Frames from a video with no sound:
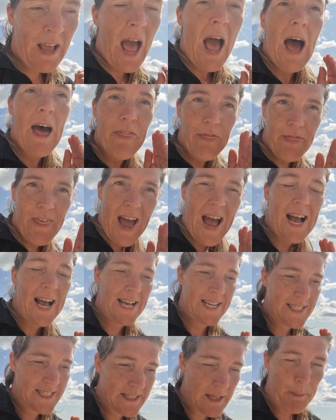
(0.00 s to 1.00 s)
and that
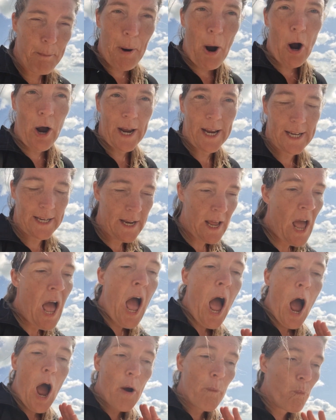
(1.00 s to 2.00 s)
is the point.
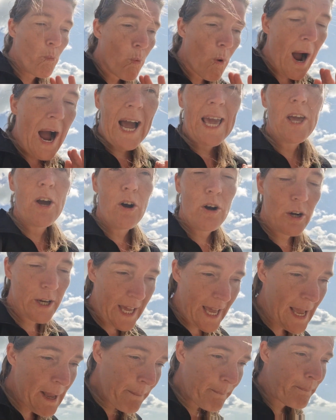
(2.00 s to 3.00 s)
And why you
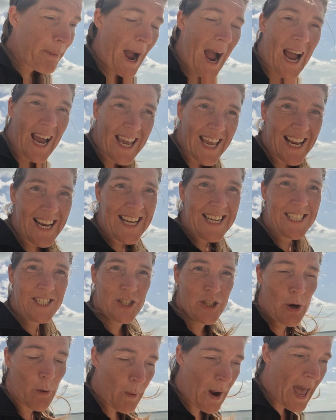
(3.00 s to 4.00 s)
keep buying
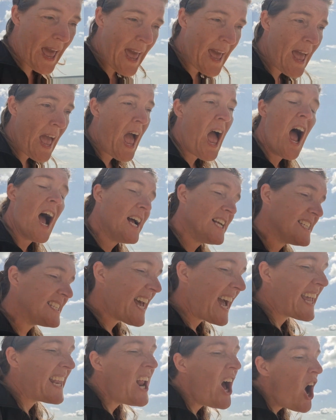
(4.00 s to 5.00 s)
into it and
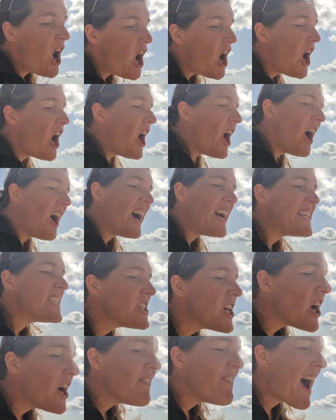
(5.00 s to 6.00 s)
say, oh, it's
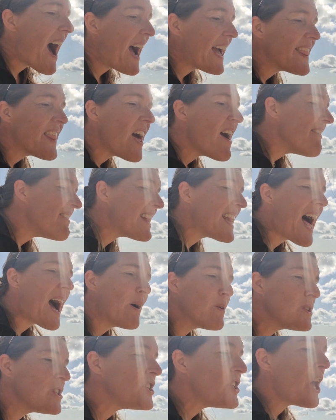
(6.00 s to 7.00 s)
all right, they're
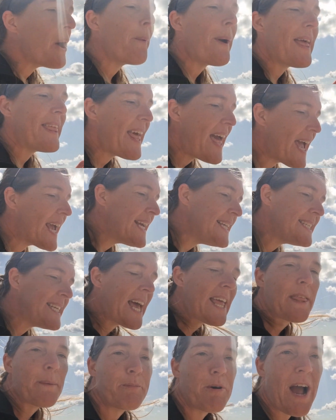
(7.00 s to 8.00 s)
allowed to do it, they can
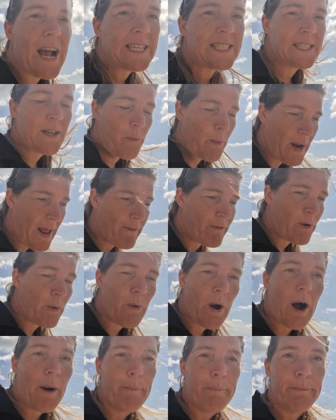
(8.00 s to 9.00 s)
set the prices at whatever they
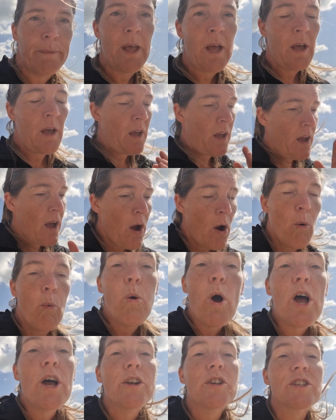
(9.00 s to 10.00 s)
want.
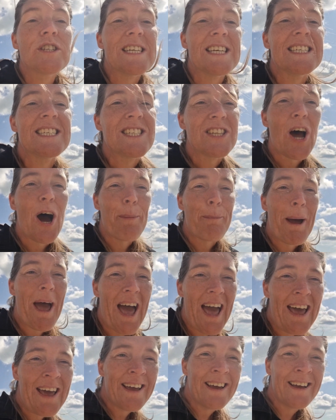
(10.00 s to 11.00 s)
Where does it stop, eh?